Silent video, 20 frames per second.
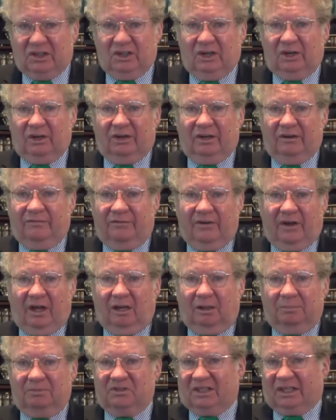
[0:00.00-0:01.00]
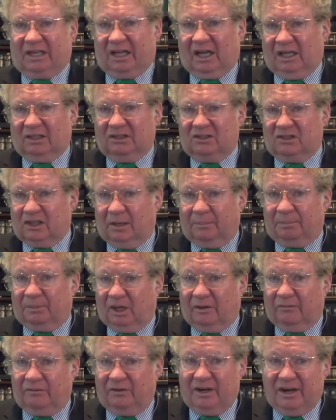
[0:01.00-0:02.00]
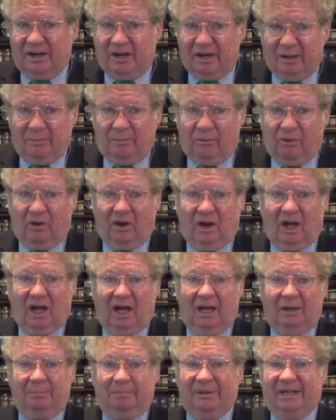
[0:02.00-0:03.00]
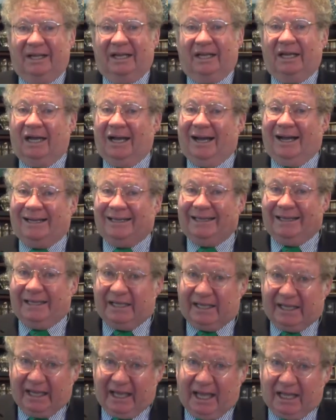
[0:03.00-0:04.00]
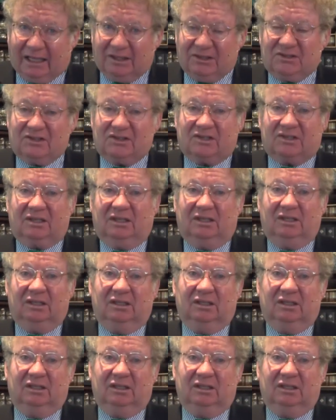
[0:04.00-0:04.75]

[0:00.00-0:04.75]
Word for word: here develops the concept of Nimrod being against